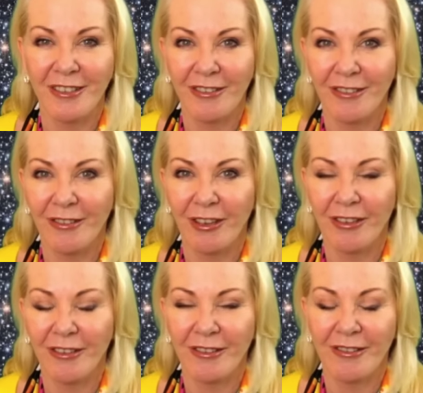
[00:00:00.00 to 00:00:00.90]
you know,
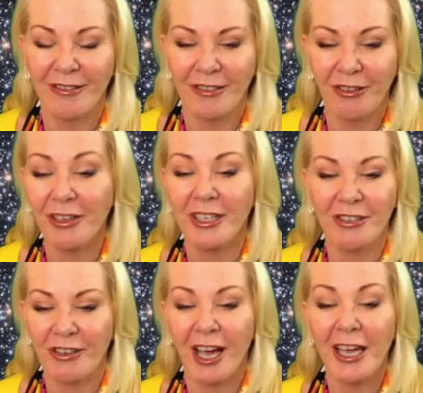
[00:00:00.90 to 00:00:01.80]

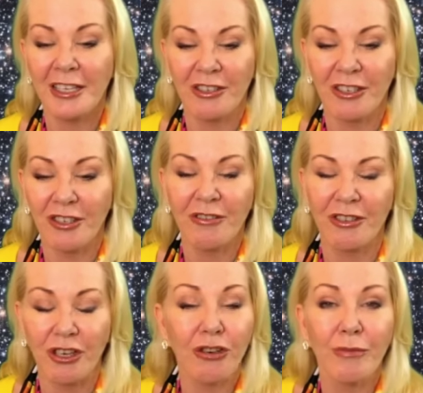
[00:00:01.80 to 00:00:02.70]
trying to do
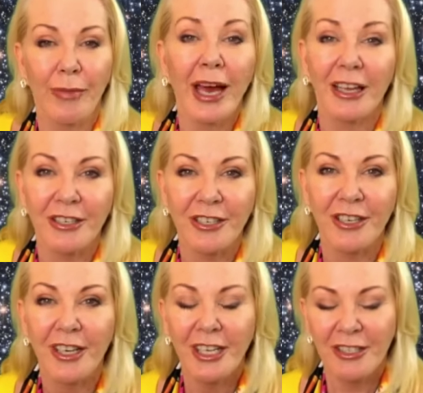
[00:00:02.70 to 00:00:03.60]
too much.